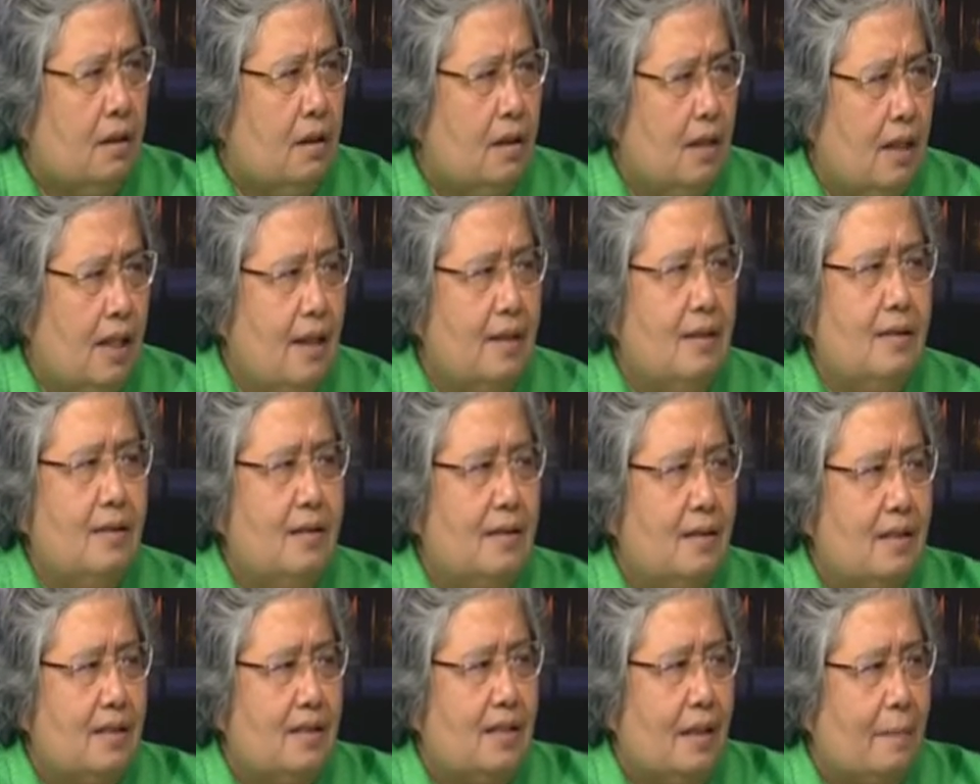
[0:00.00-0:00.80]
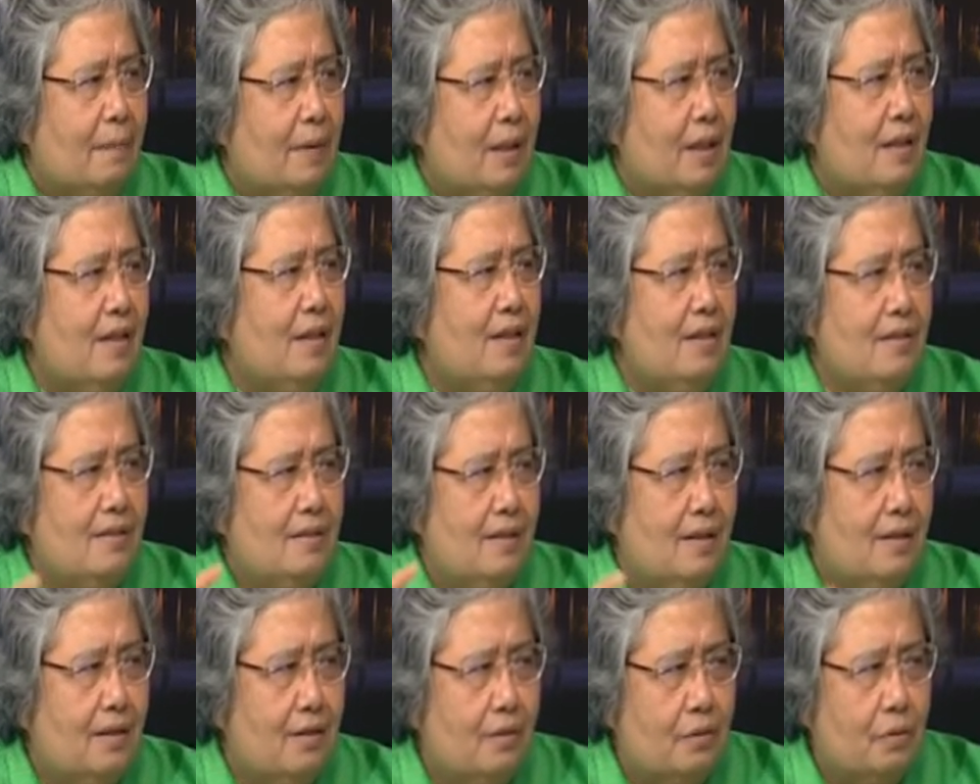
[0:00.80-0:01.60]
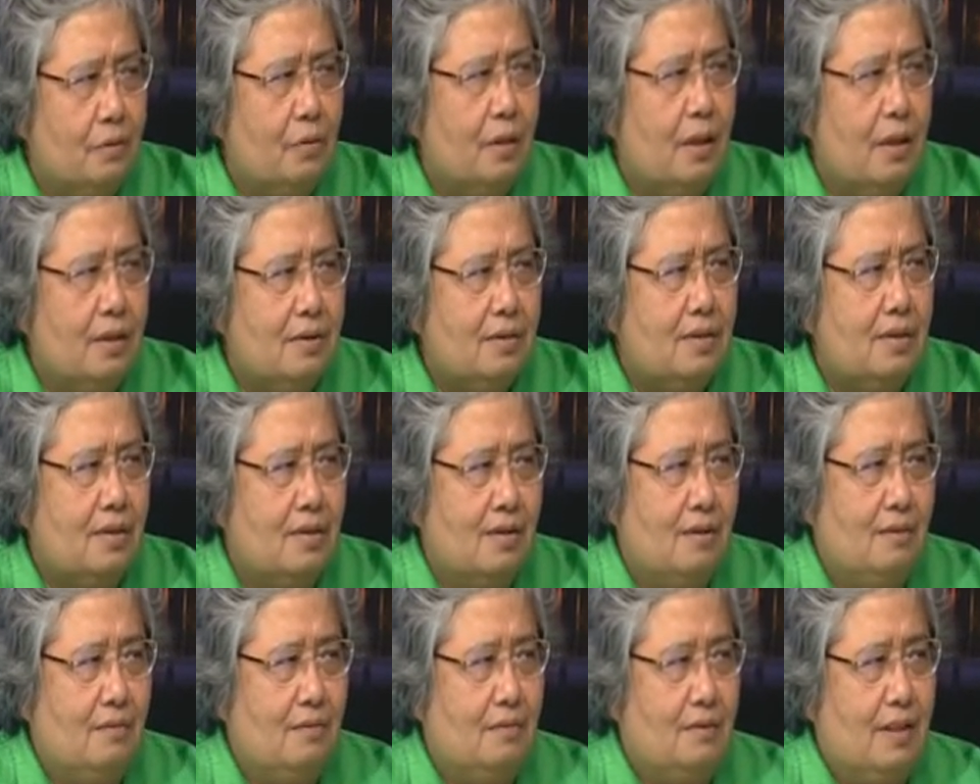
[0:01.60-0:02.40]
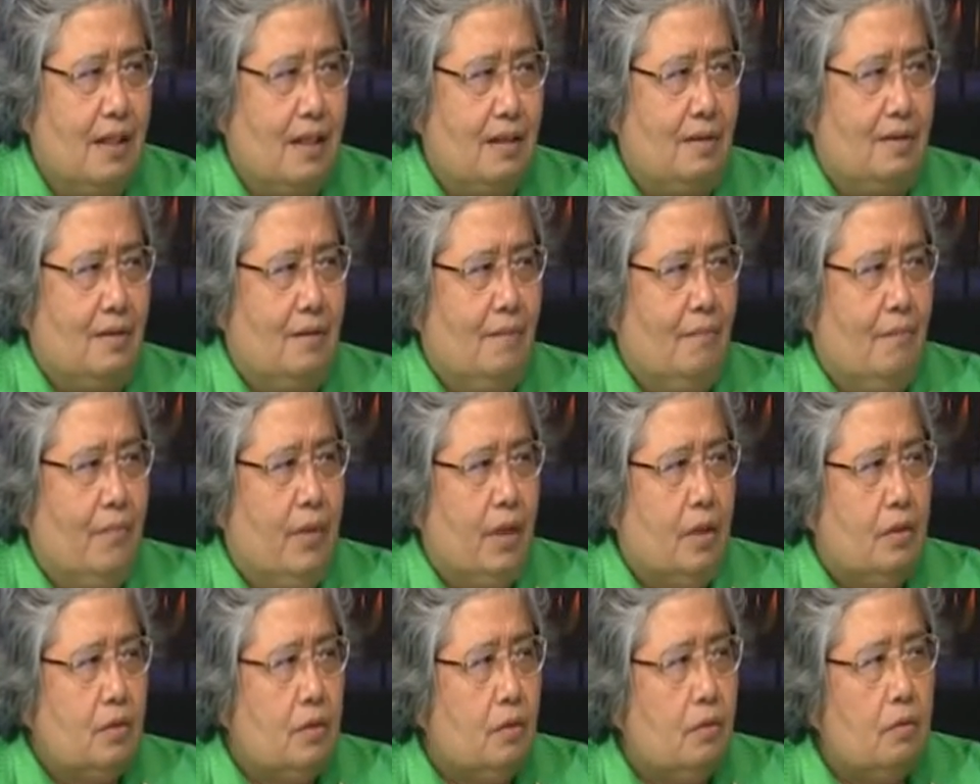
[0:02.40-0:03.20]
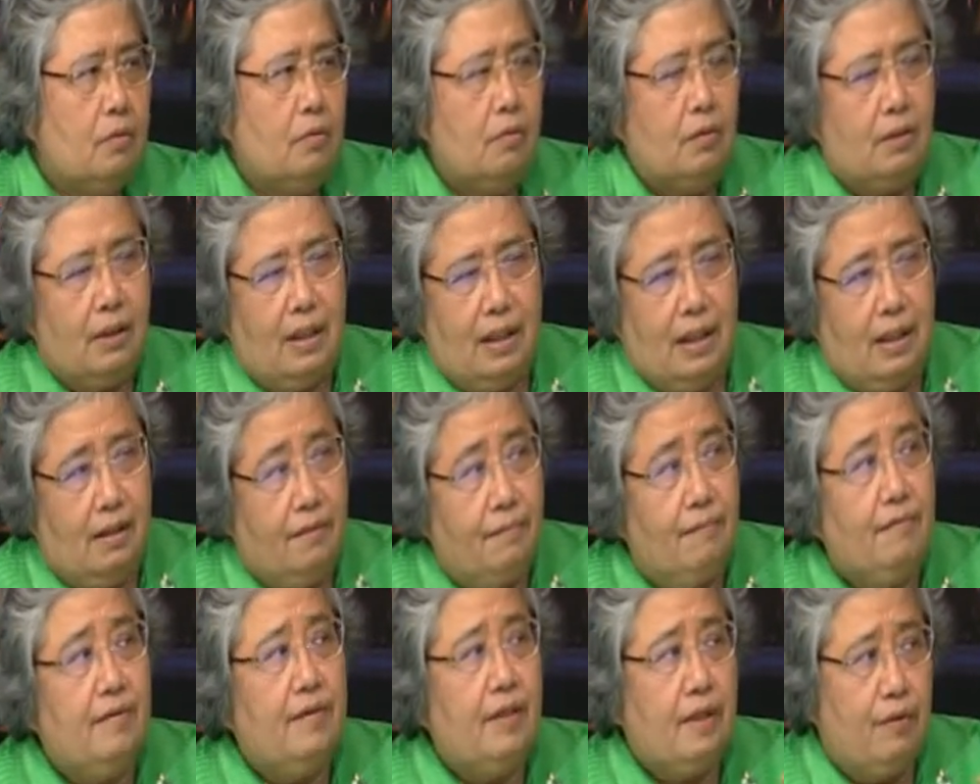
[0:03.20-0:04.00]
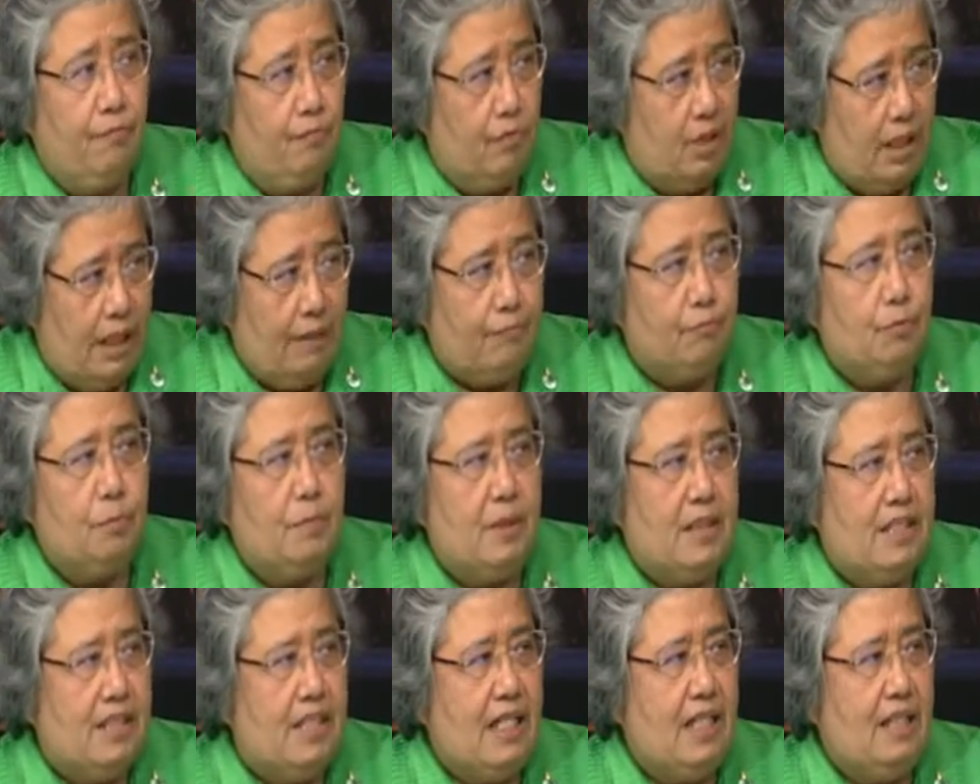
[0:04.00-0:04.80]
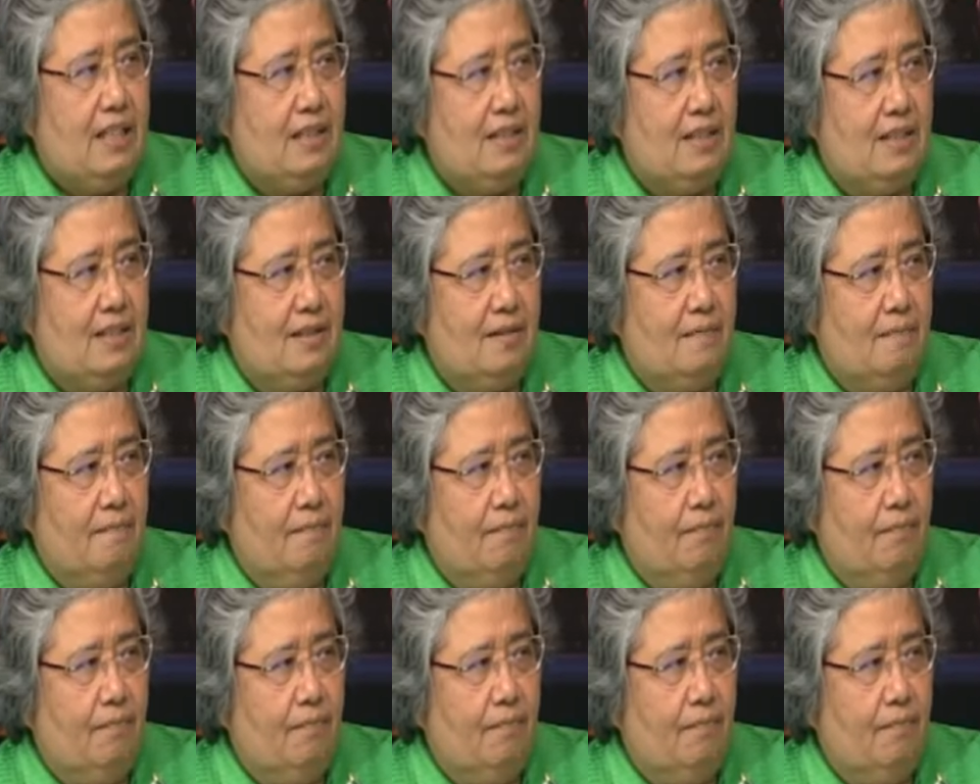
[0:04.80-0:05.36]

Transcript: like the Japanese and the Koreans and all that. So everything will have to be changed.